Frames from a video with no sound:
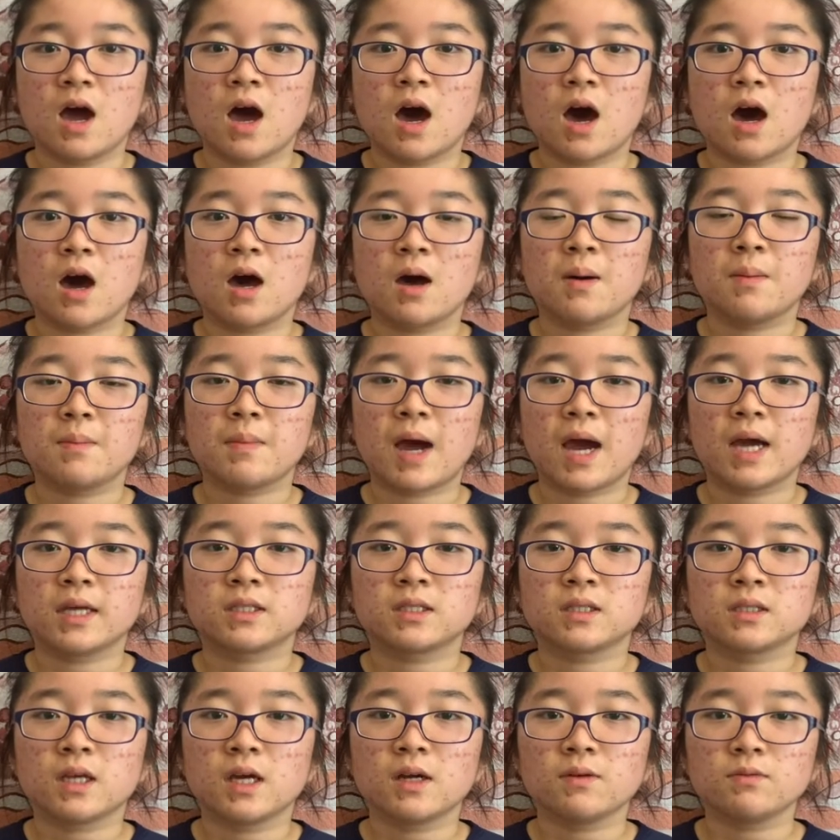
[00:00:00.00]
I
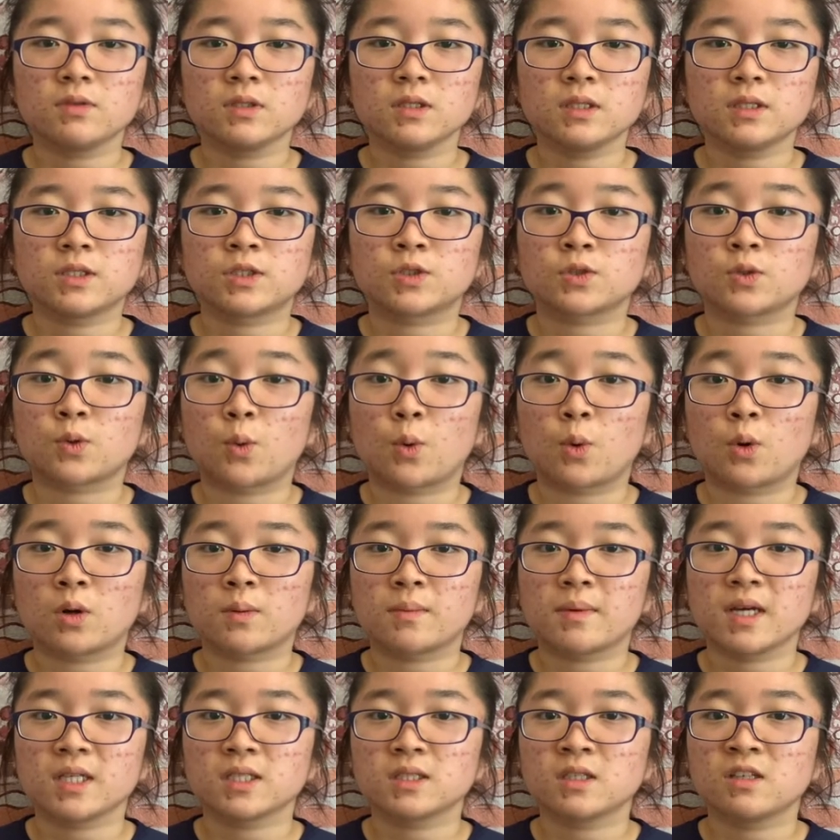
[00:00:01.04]
did not really score
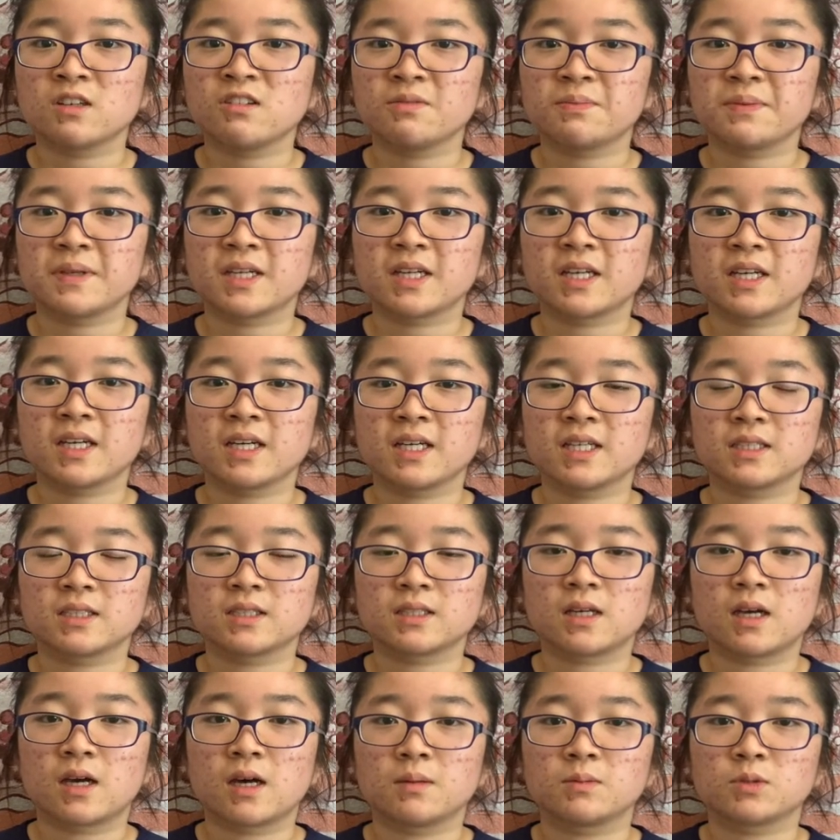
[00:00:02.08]
myself because
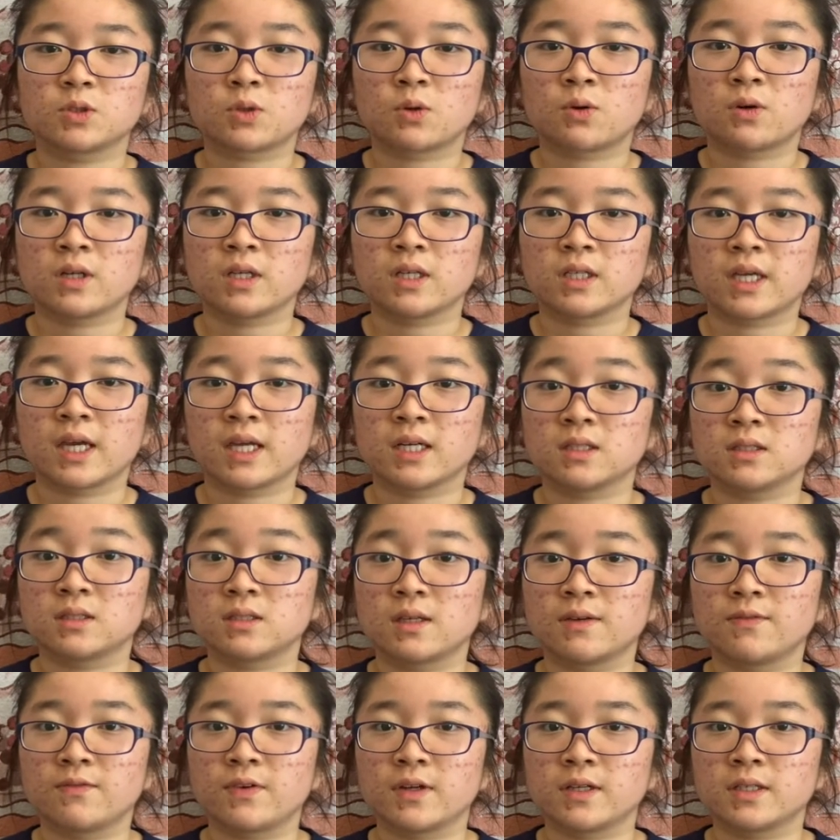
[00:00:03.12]
scoring again is
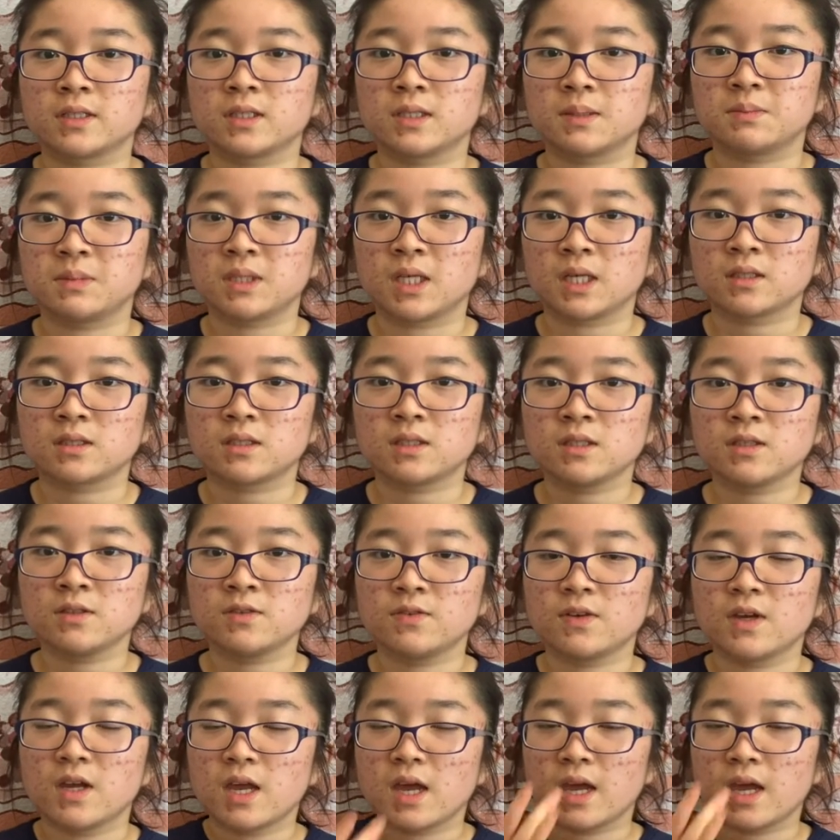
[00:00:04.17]
very subjective,